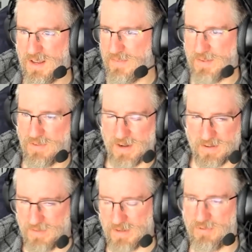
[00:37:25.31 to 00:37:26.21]
and then
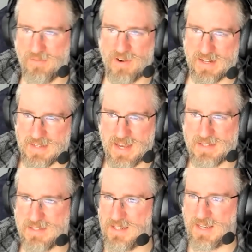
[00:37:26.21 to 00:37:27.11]
rewriting
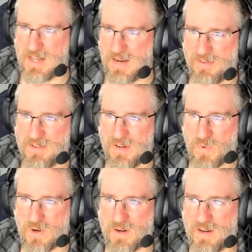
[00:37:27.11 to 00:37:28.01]
tests and getting everything to
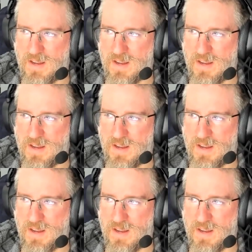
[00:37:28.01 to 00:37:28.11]
work.